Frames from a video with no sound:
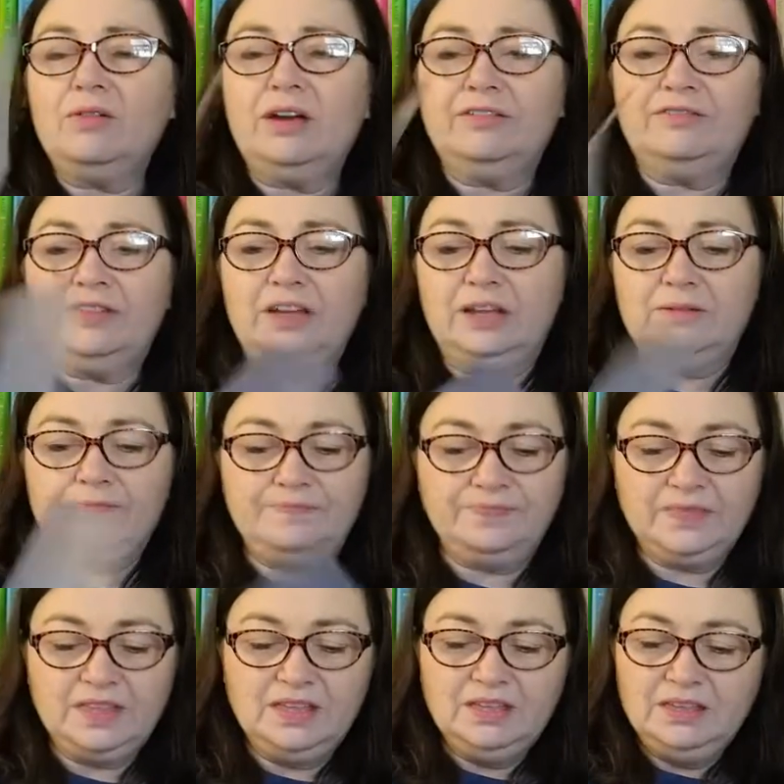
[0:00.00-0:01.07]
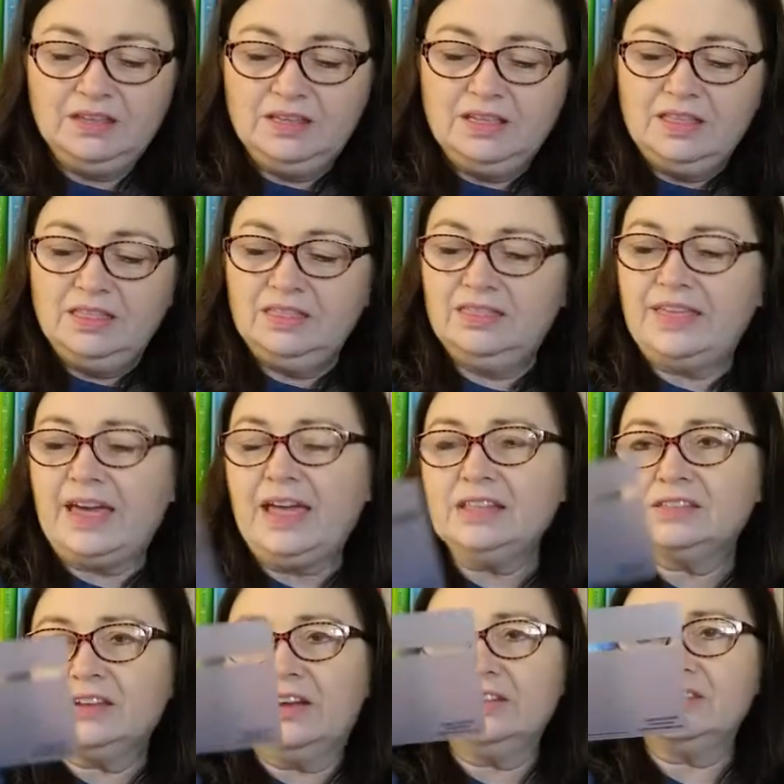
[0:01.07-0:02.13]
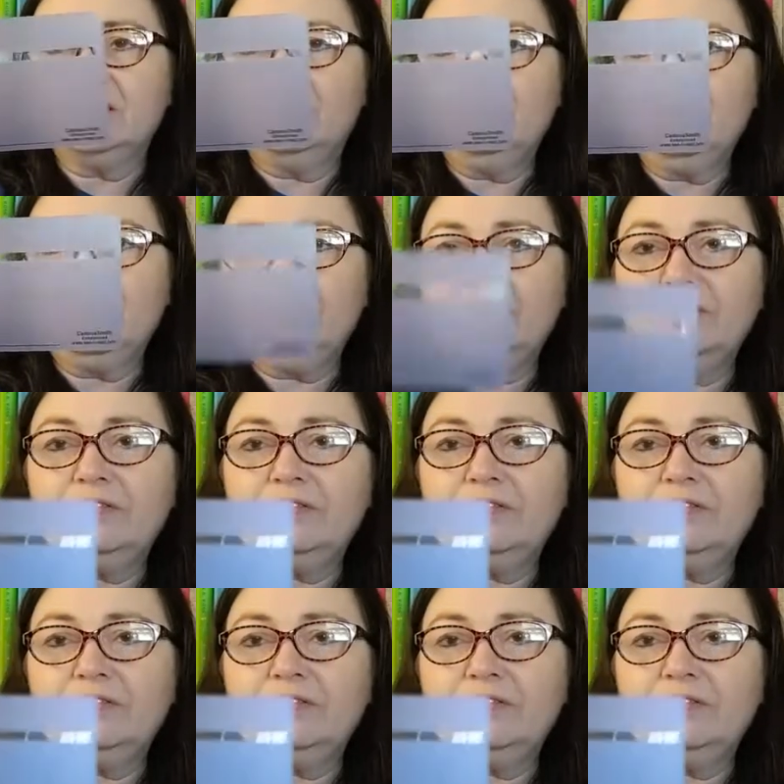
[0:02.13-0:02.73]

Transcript: Oh, how fun. That's awesome.